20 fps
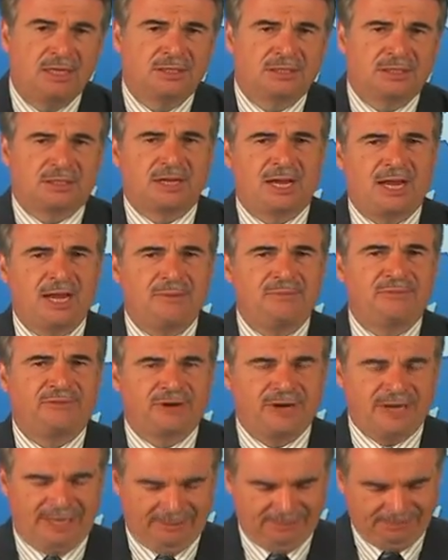The time
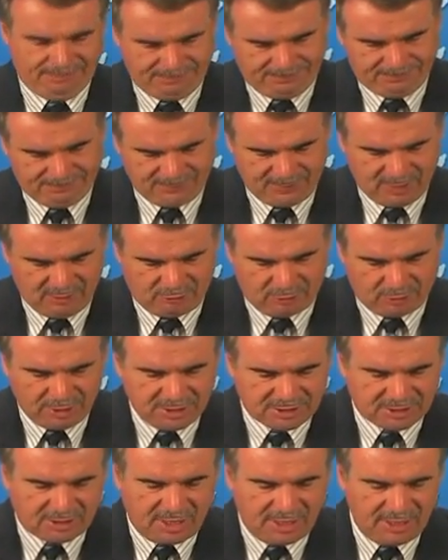frame for an
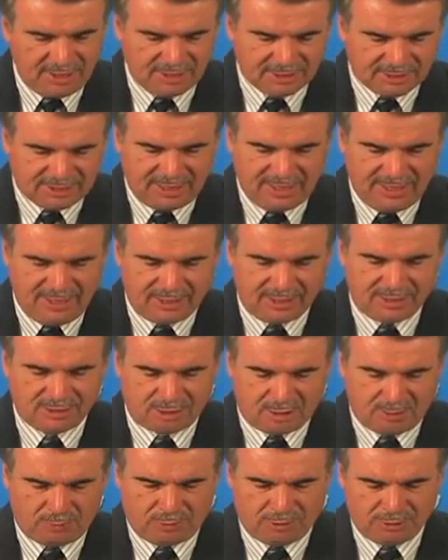Israeli attack,
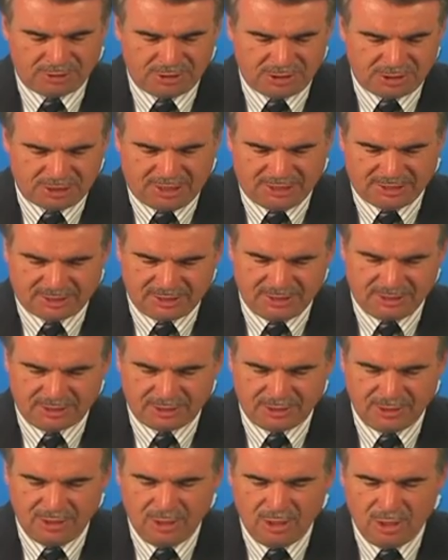the report
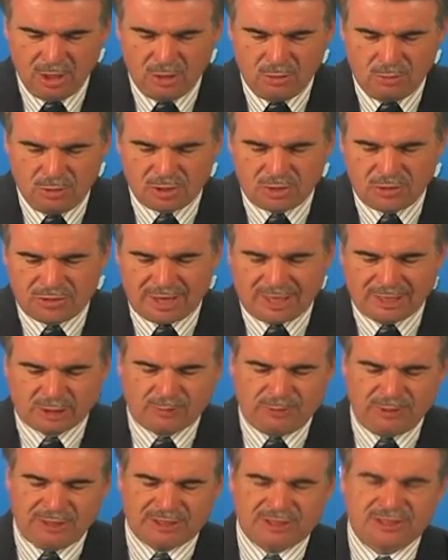suggested, would
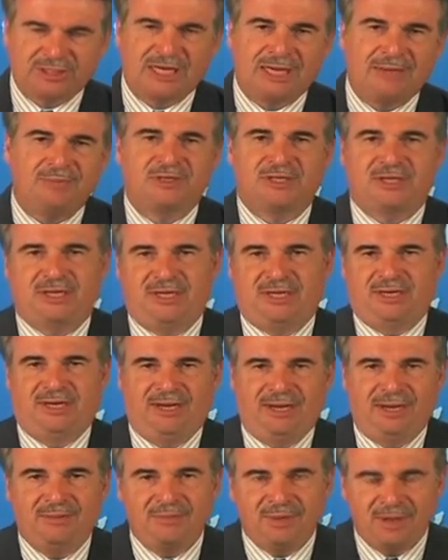thus be
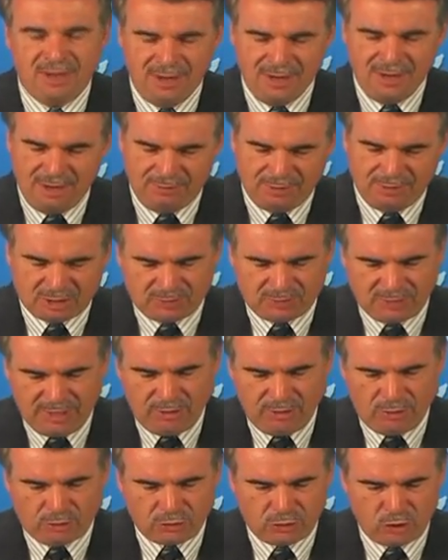sometime
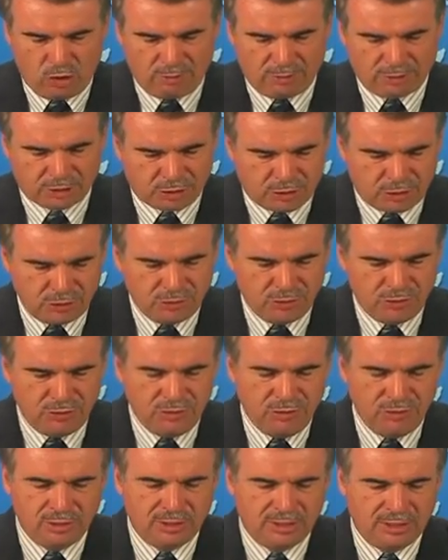between October
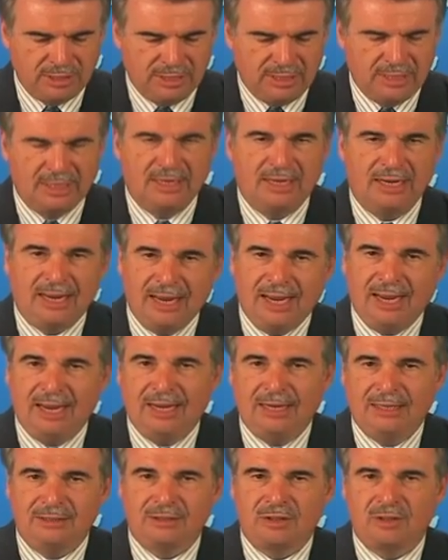2
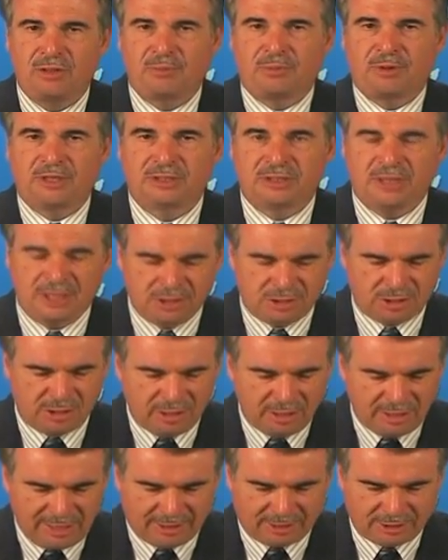and the presidential
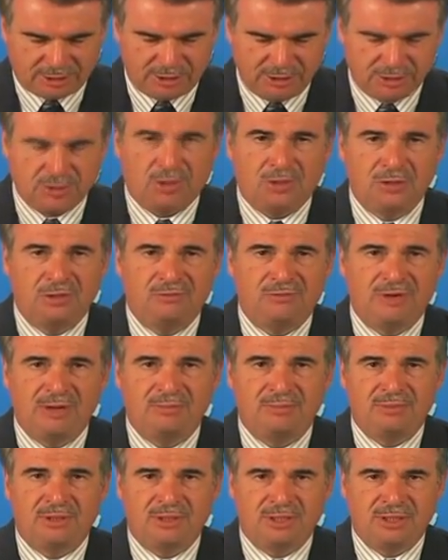elections on
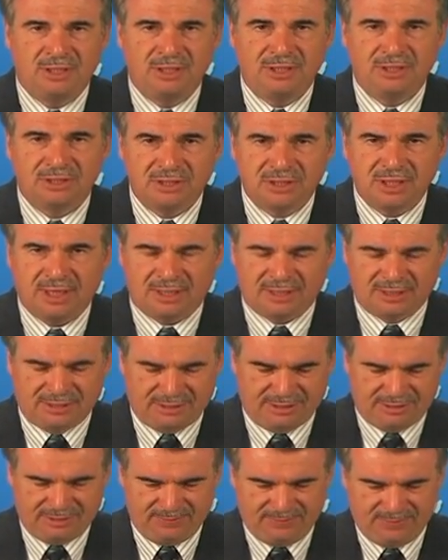November
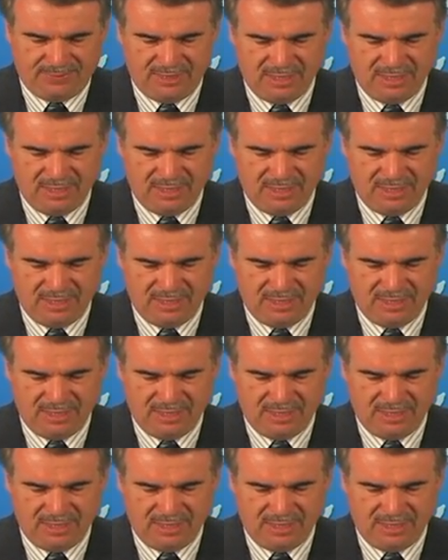6.